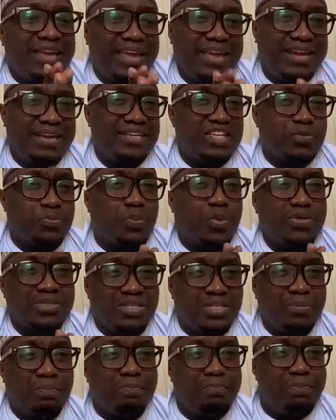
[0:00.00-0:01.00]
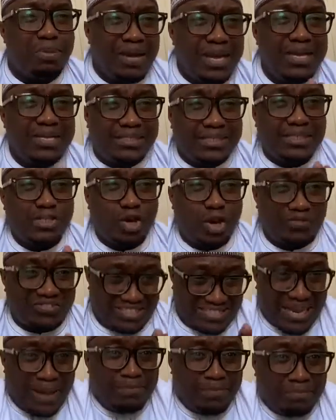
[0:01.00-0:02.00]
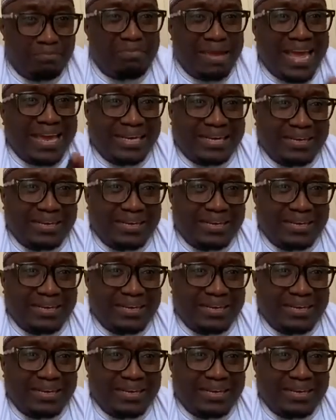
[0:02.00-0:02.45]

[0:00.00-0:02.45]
irresponsibility of some men.